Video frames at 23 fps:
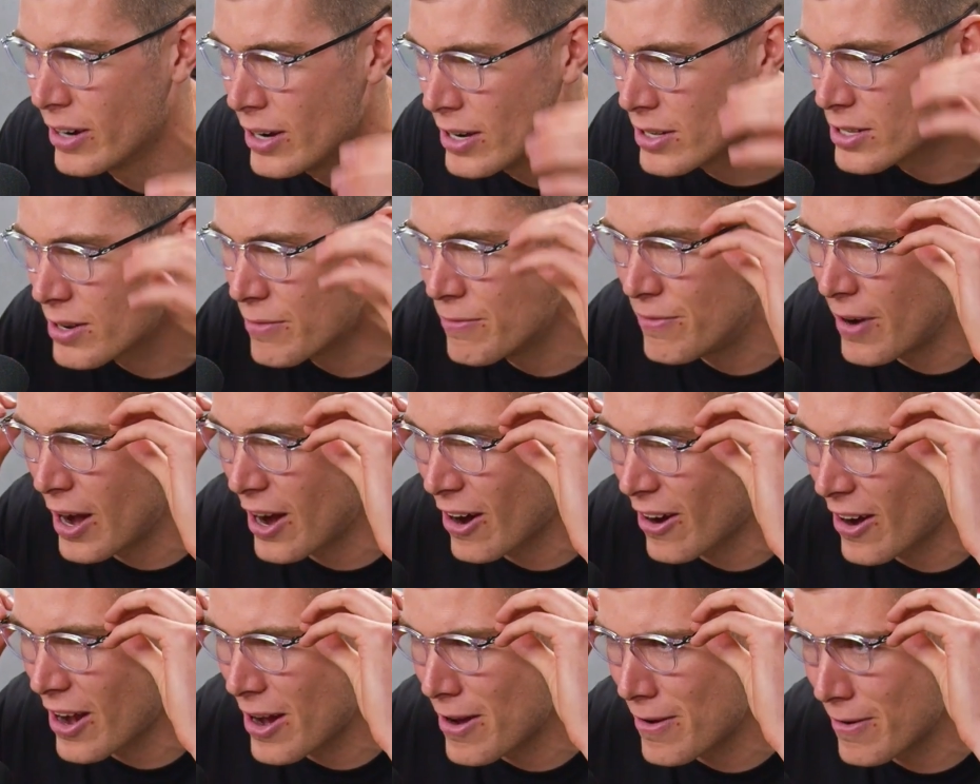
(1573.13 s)
It is a
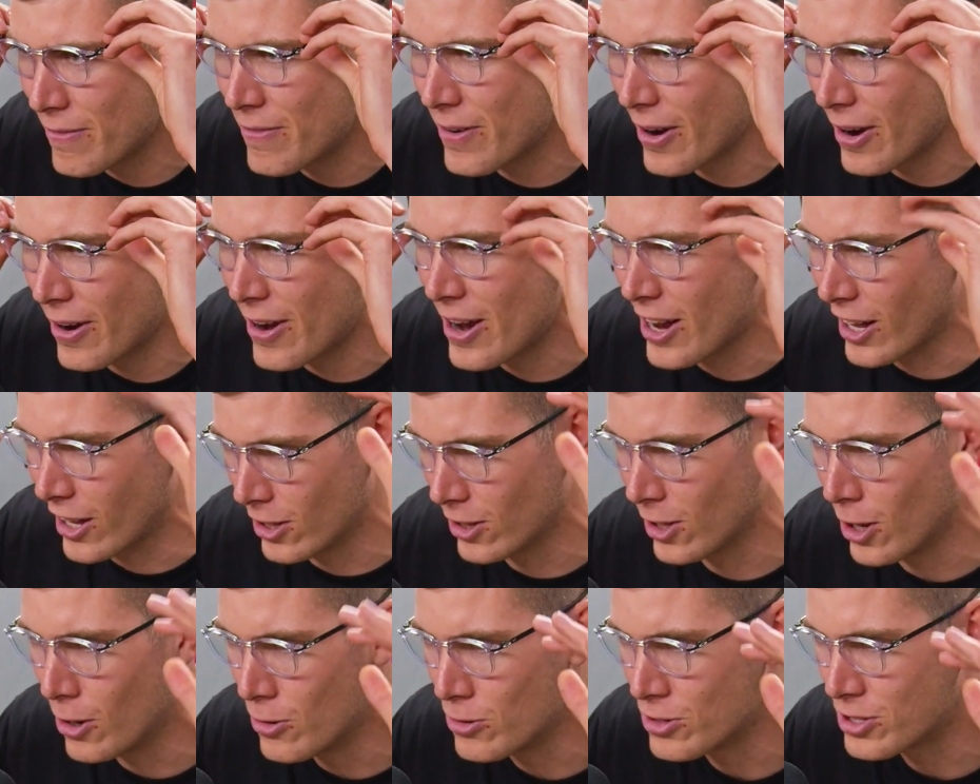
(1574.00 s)
very, very
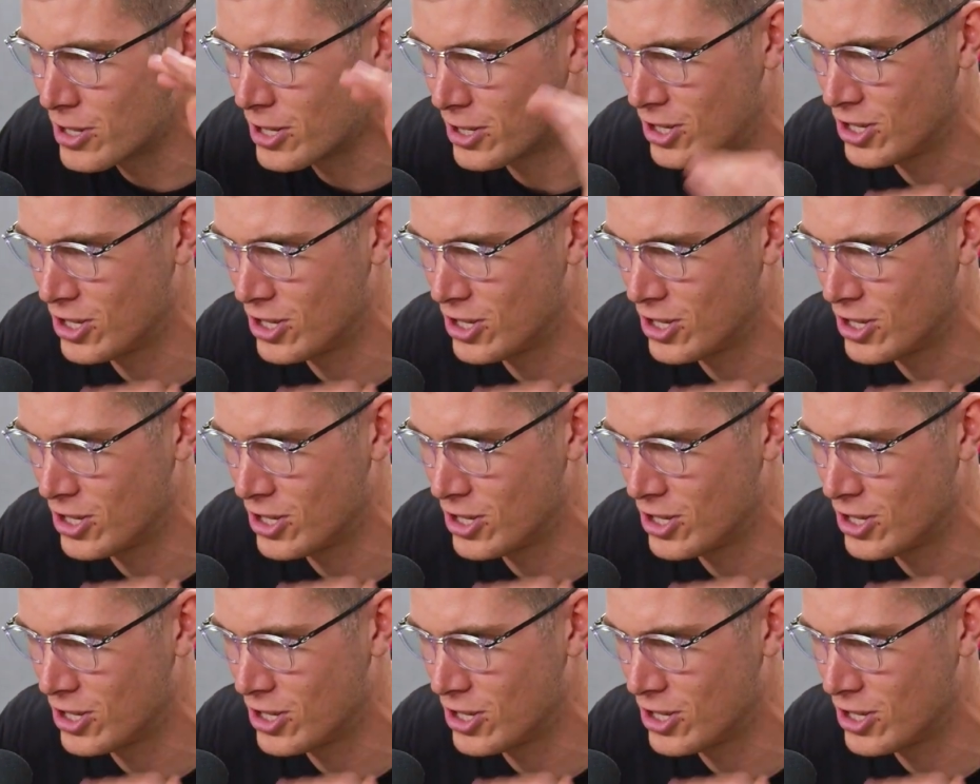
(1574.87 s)
enclosed